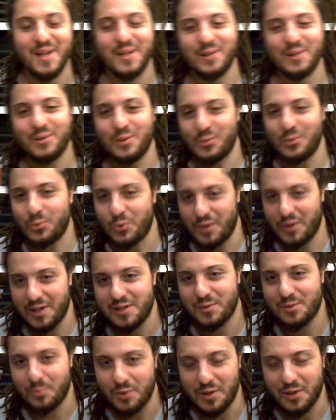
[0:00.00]
Don't worry,
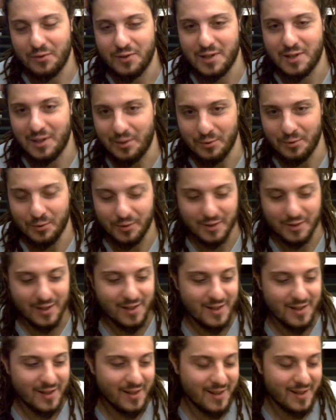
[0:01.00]
it's pretty fucking good.
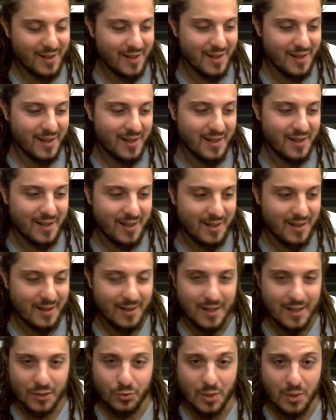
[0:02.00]

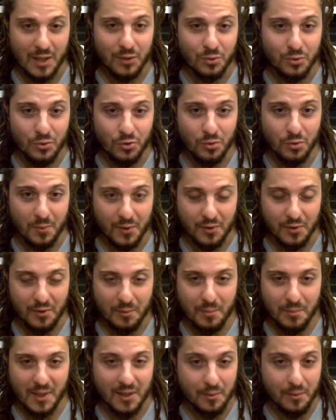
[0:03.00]
A trine to Jupiter
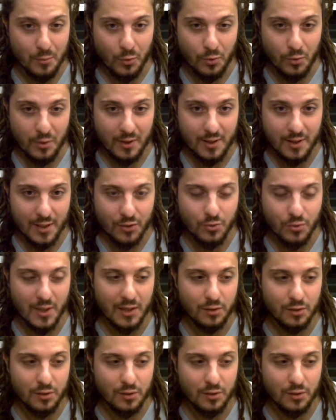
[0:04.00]
by the moon, a trine